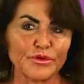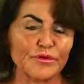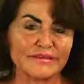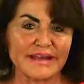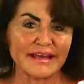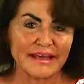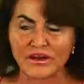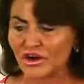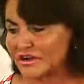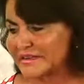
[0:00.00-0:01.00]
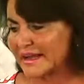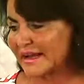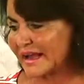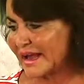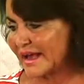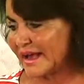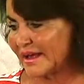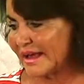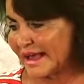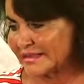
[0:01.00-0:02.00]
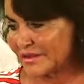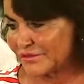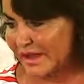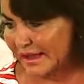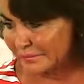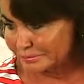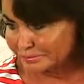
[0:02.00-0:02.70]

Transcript: who has not had a heart attack uh, as of yet.